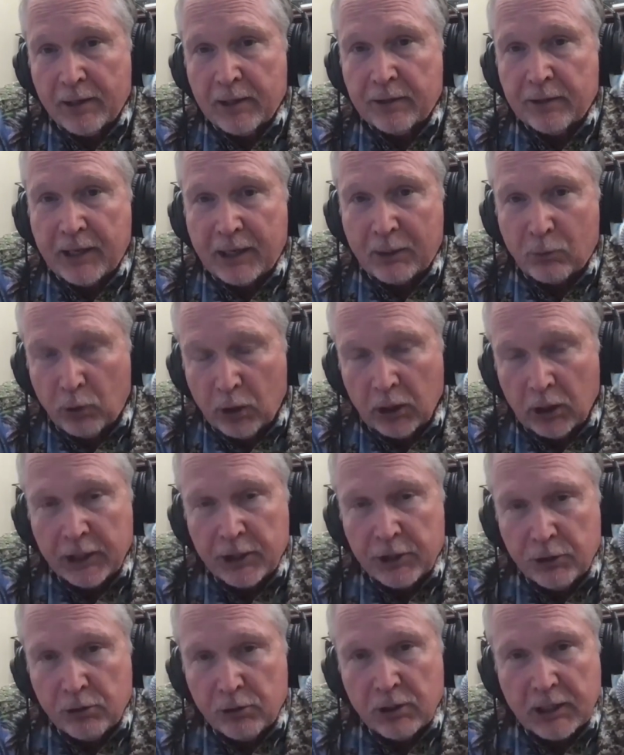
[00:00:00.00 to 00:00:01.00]
that they really
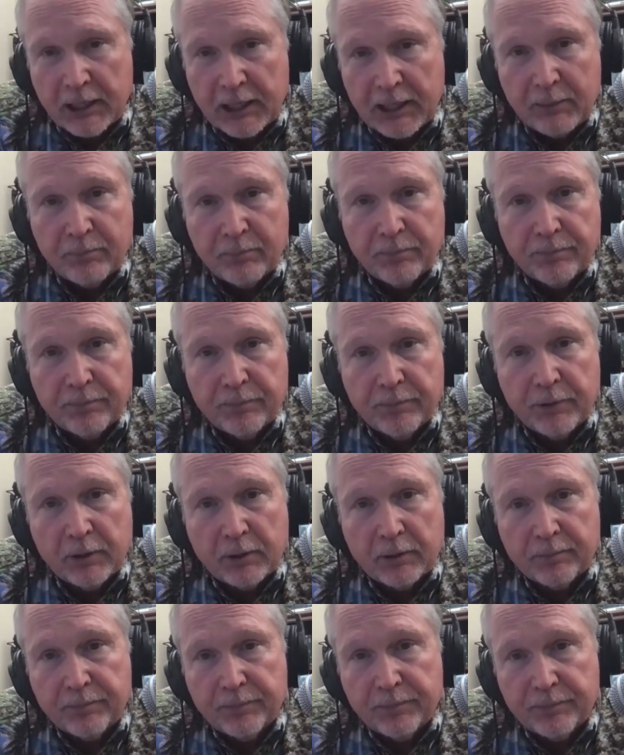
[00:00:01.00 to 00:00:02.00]
do keep
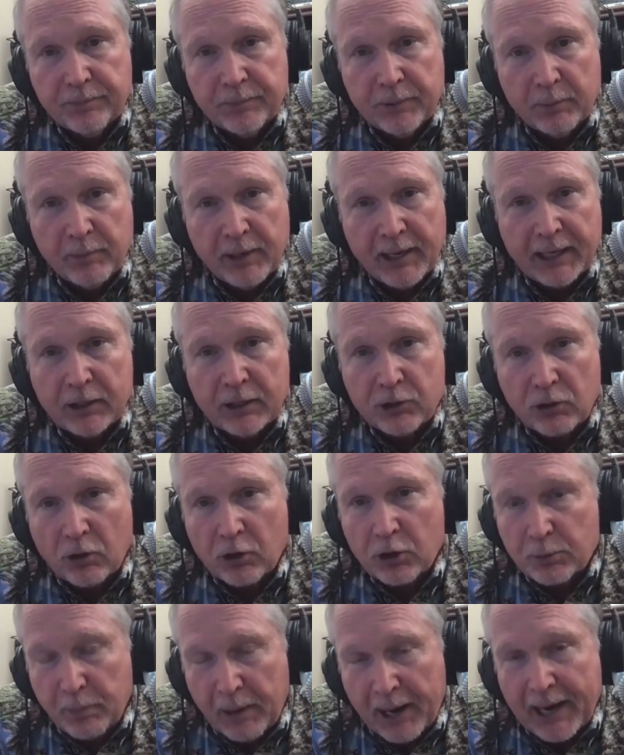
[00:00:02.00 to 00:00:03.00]
the mega
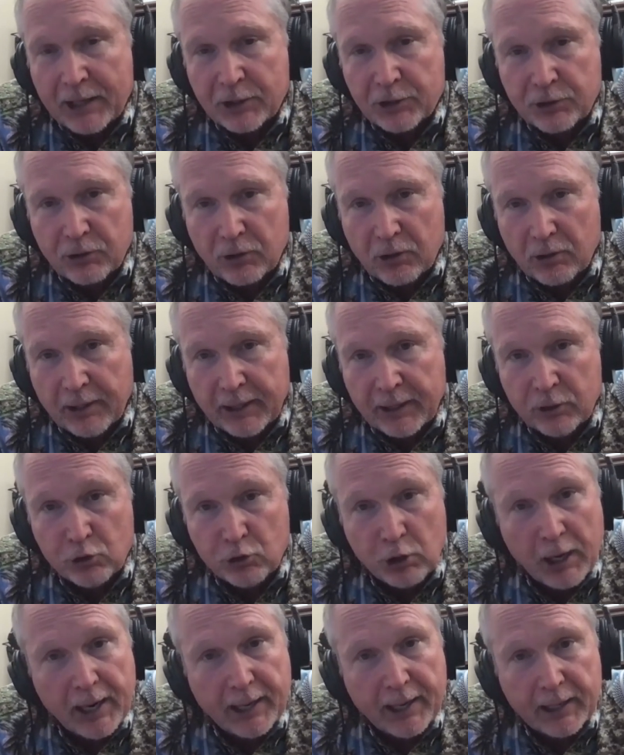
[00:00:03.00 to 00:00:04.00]
church pastor in
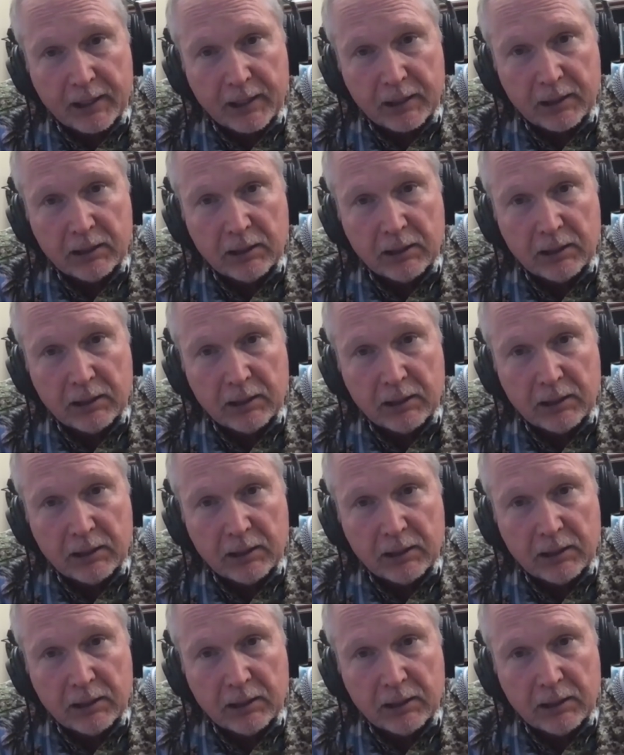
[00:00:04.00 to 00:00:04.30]
check,